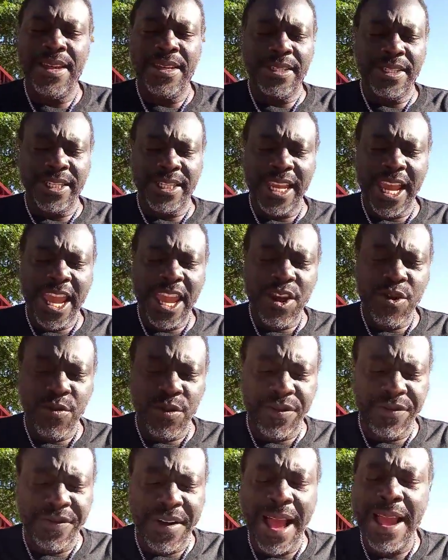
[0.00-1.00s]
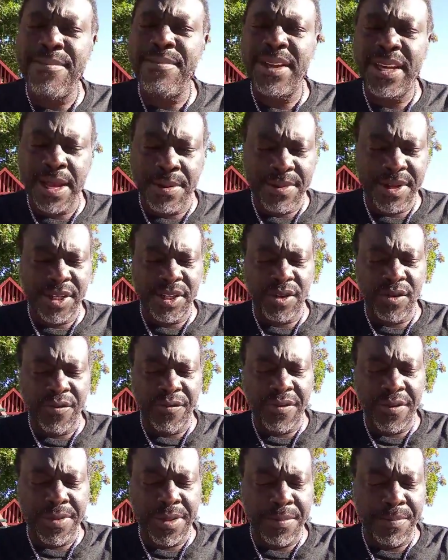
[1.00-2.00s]
Today you will find me coming to you
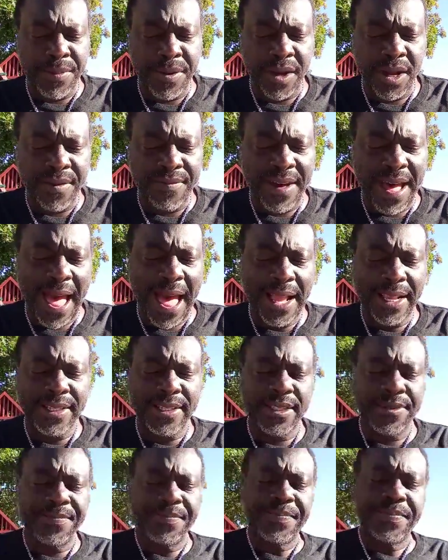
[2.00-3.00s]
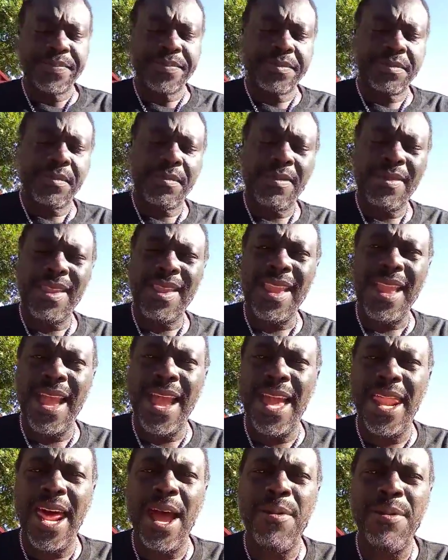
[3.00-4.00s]
from the book of Acts,
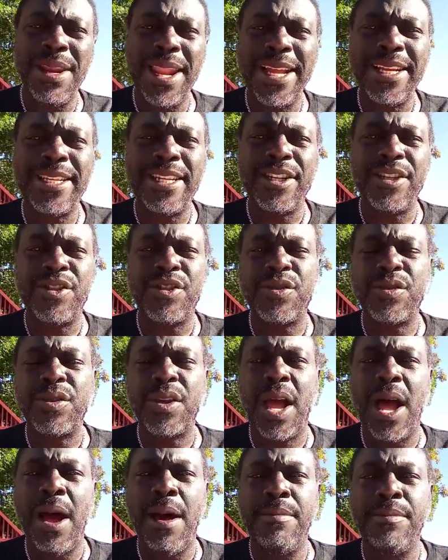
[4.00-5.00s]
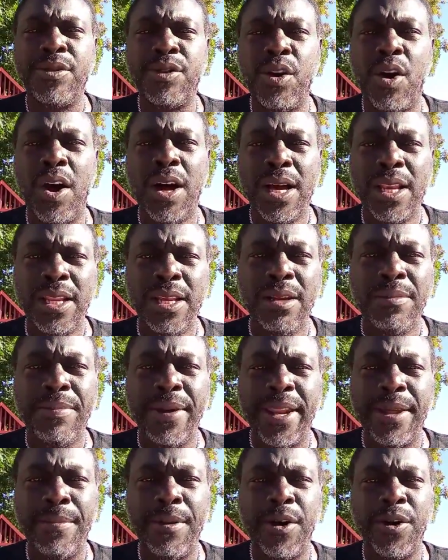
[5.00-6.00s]
and I would like to talk a little
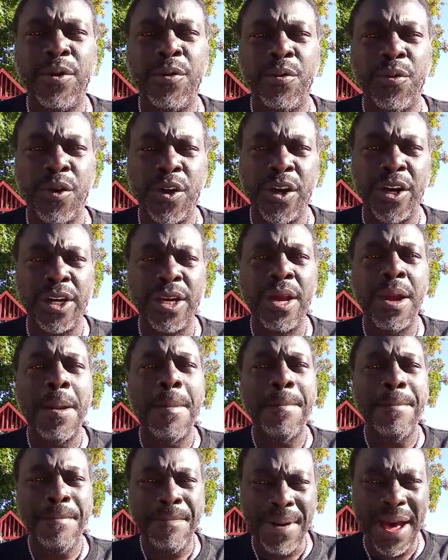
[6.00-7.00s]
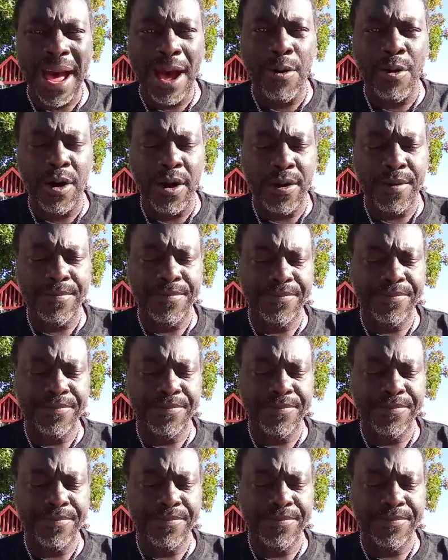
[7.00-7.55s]
bit about the word power.